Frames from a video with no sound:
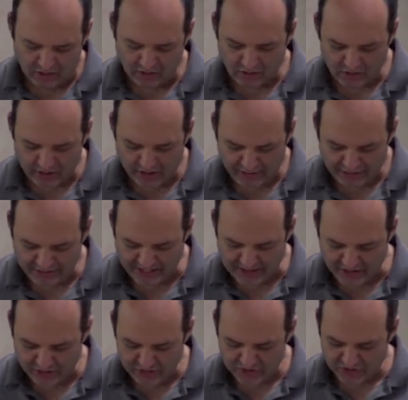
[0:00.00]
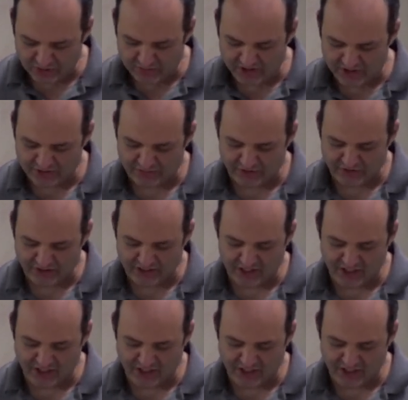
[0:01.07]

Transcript: Lord, thank you so much for the